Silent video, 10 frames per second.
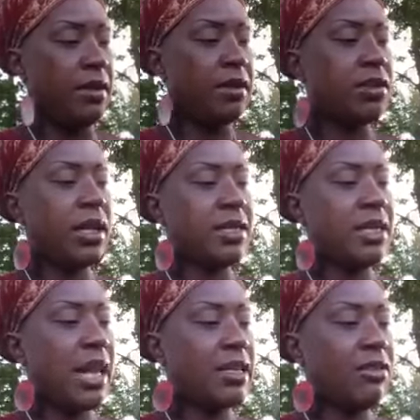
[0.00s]
so
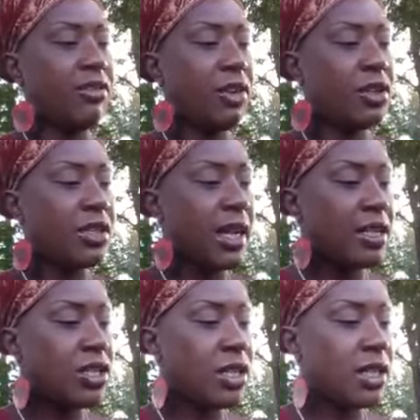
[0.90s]
that's like the first
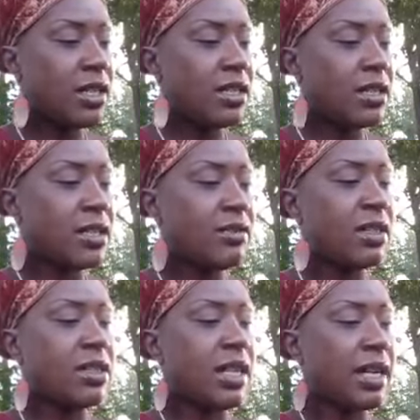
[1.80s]
section. This
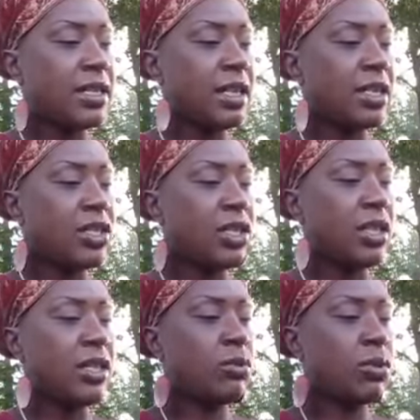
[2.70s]
the second
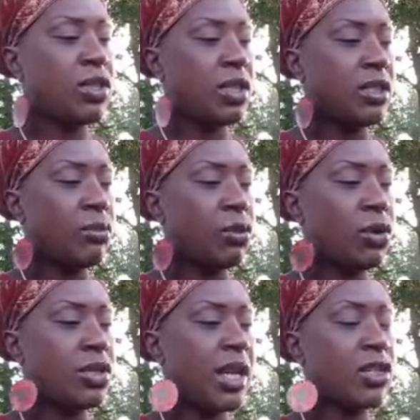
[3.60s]
section, which is the
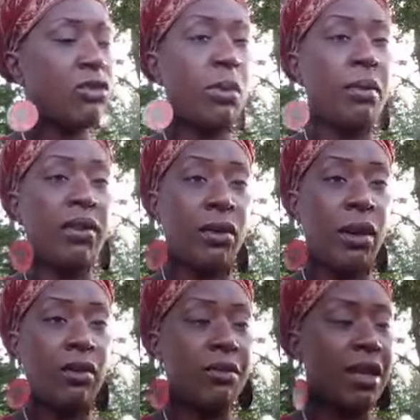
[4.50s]
Moorish National Republic Federal
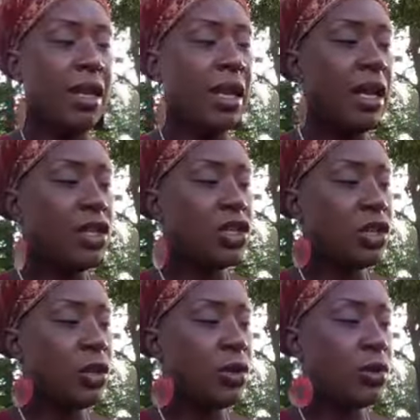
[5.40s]
Government,
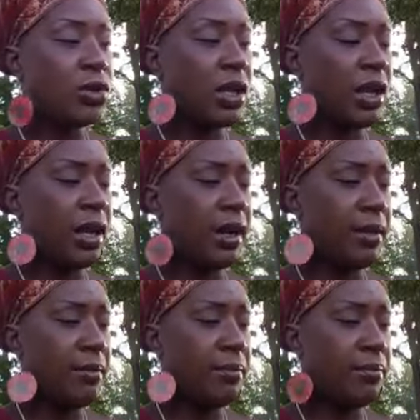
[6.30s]
shows
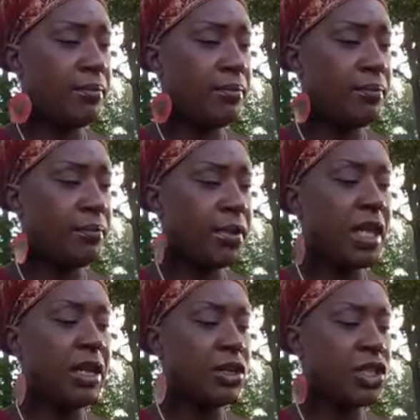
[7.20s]
um, the
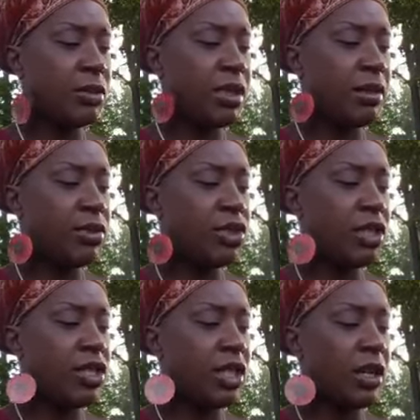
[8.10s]
leadership team, the
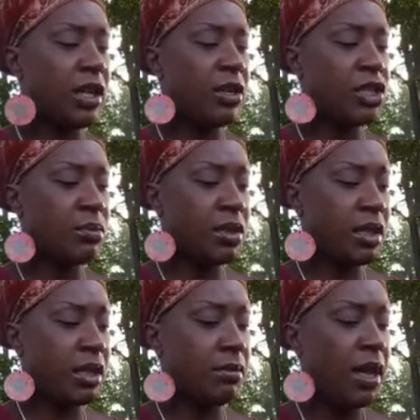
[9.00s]
judiciary leadership
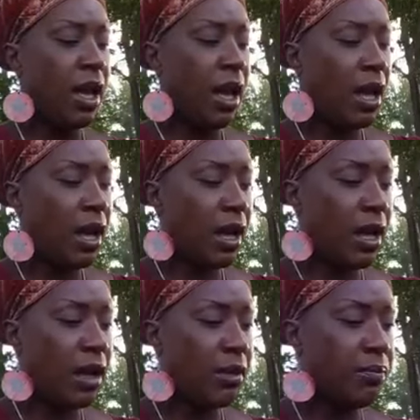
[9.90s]
team,
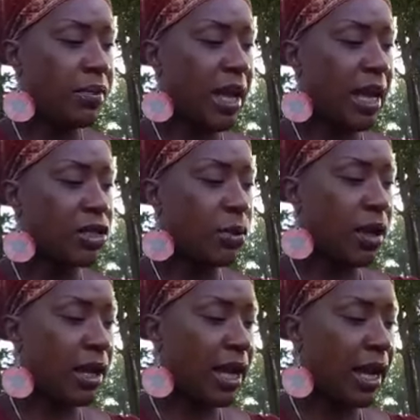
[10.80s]
um, as
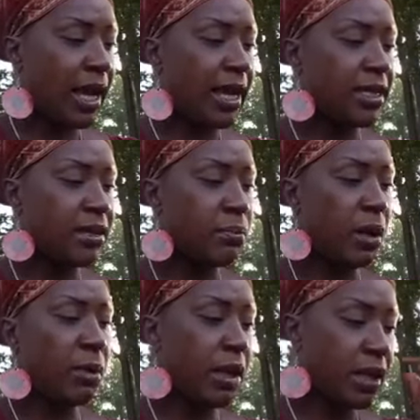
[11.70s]
well as
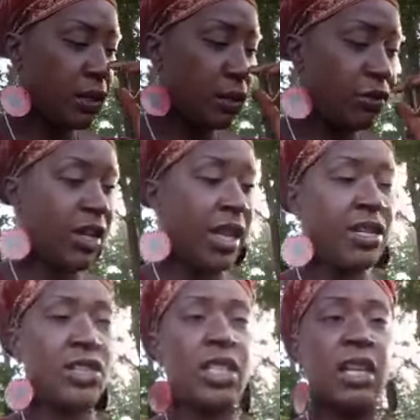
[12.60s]
public
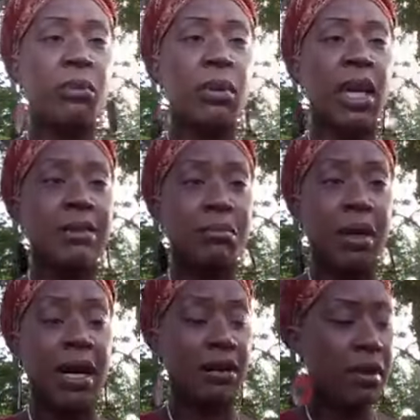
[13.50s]
notifications that'll be at the
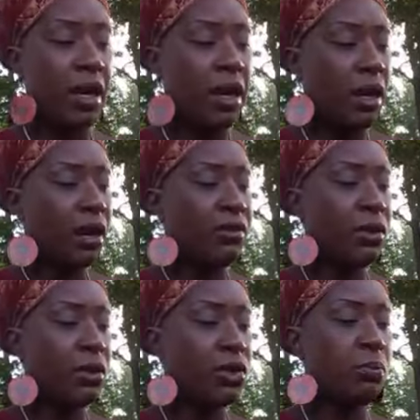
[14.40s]
bottom of
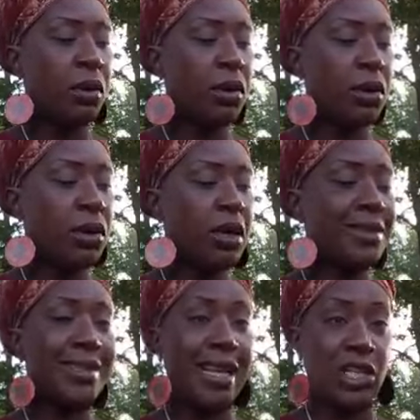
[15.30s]
those per
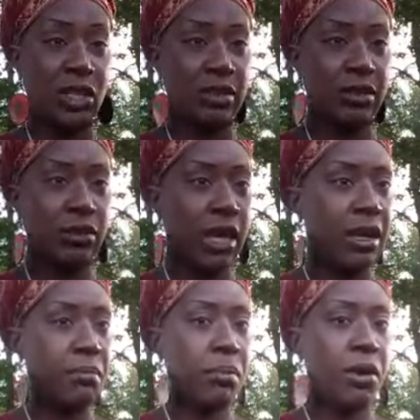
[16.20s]
section.
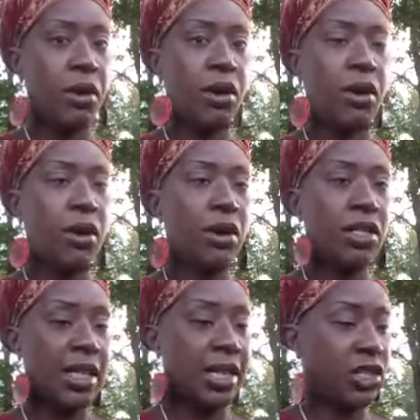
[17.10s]
Okay, per
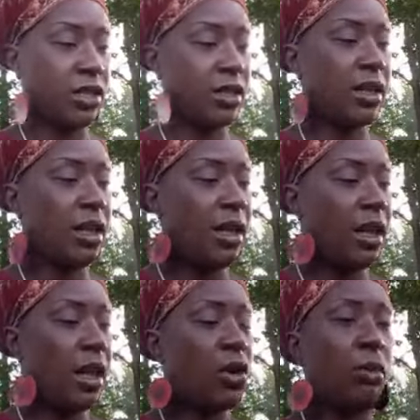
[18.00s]
section
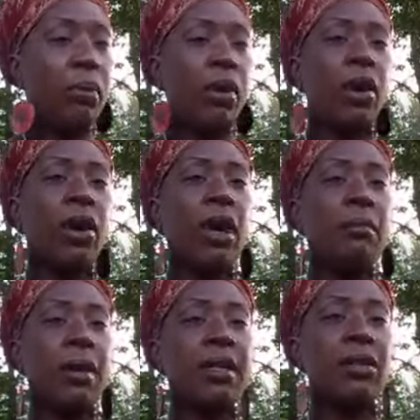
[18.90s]
or per
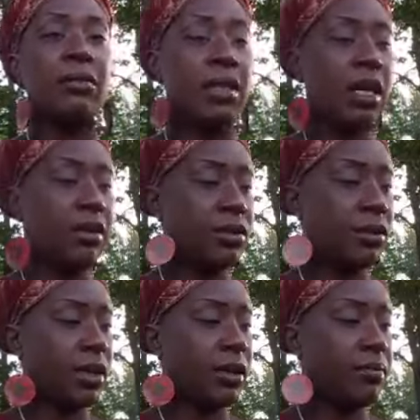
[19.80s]
Amexam
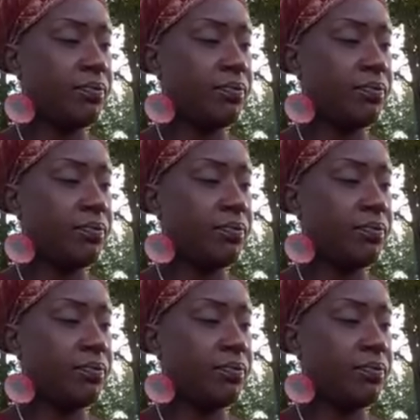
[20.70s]
territory.